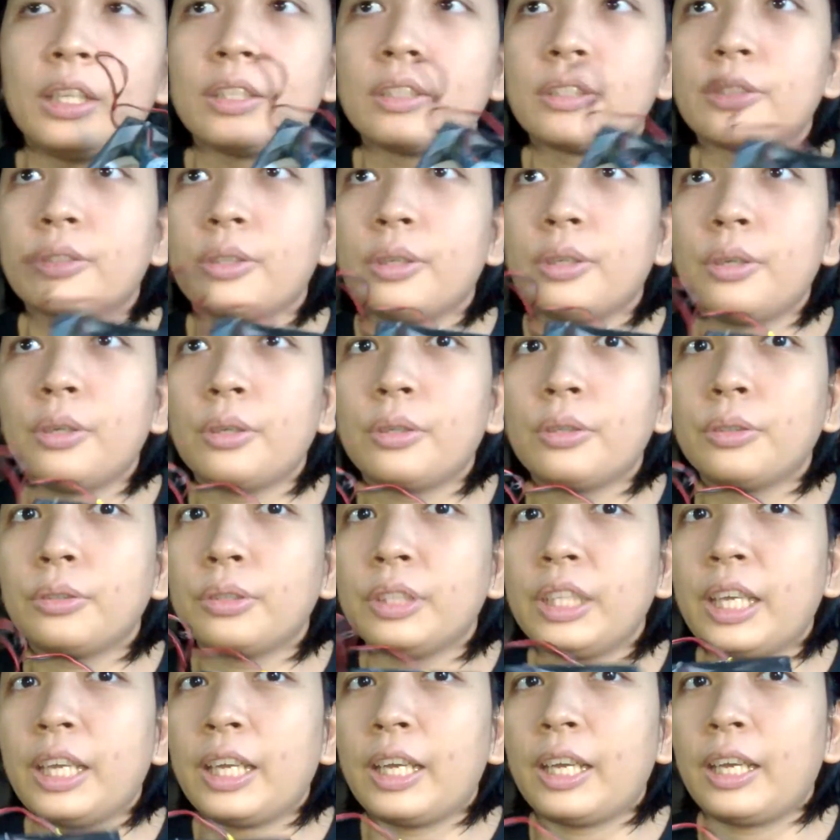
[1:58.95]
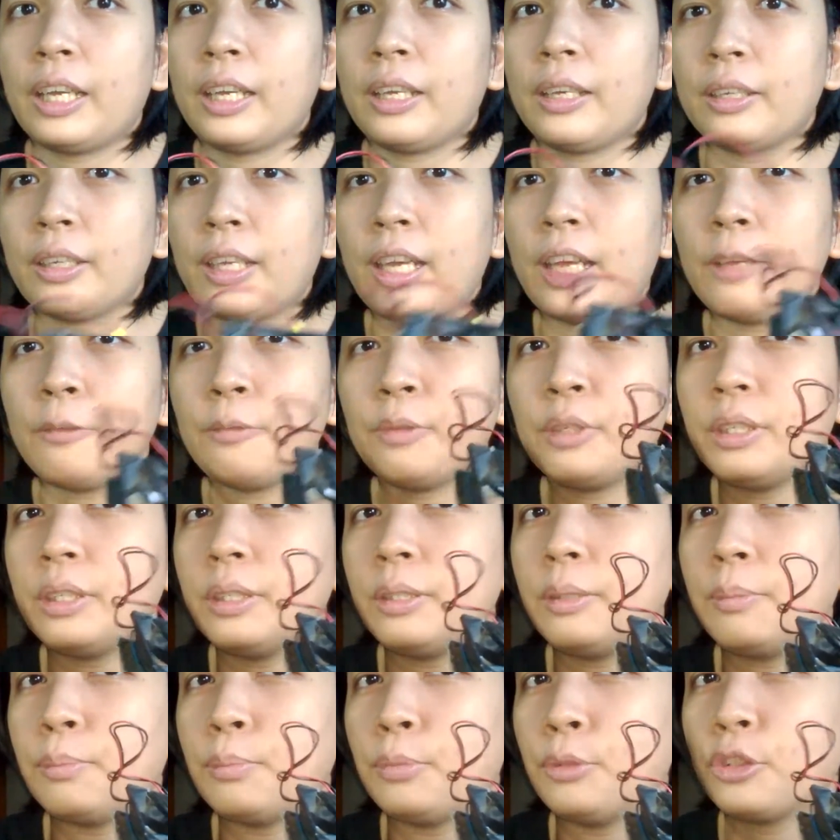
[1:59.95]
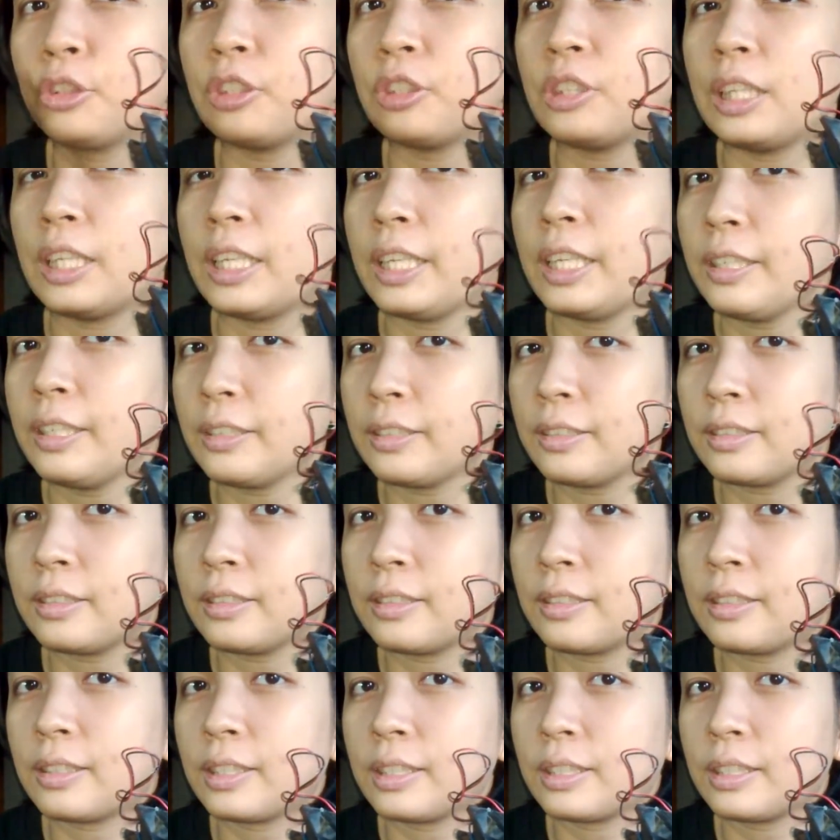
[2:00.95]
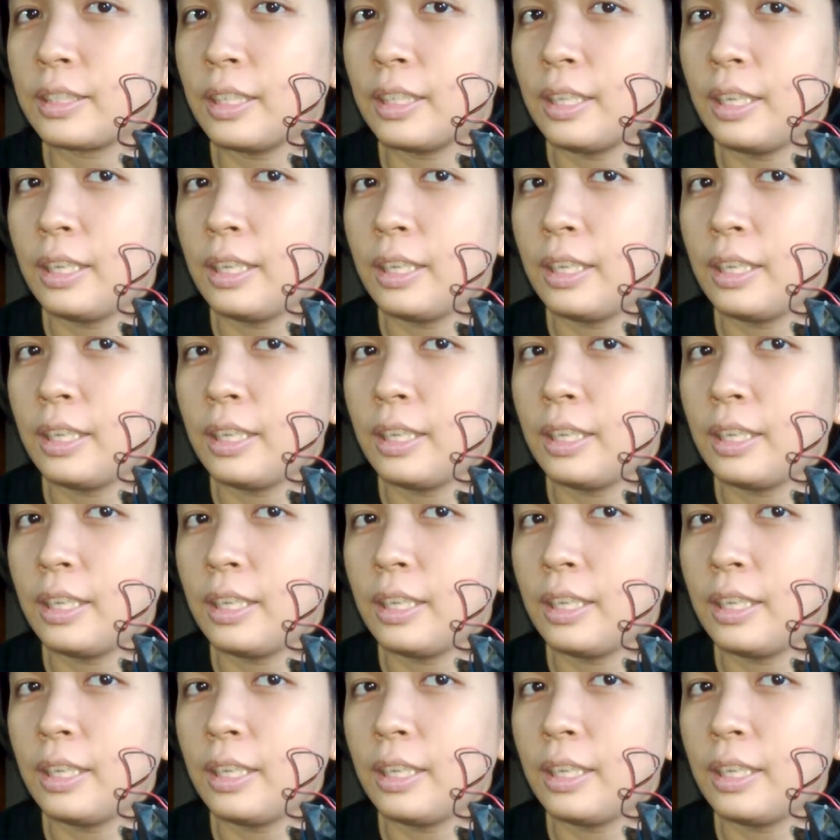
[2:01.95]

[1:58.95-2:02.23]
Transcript: So yeah, I will put links